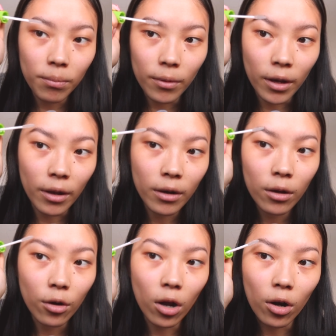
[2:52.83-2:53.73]
but
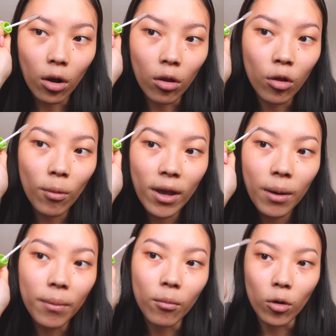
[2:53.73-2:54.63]
not all the way
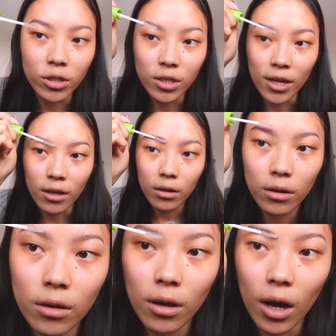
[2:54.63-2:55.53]
up, more to like
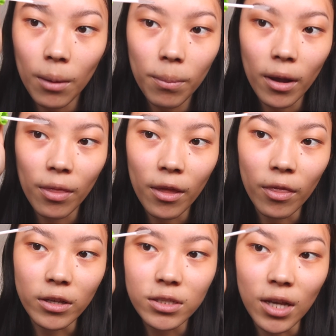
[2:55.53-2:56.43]
up and then
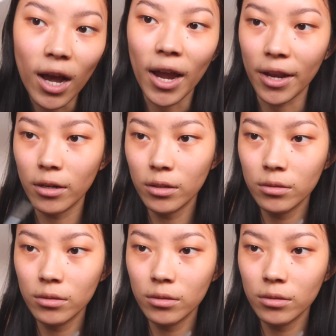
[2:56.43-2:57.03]
the side.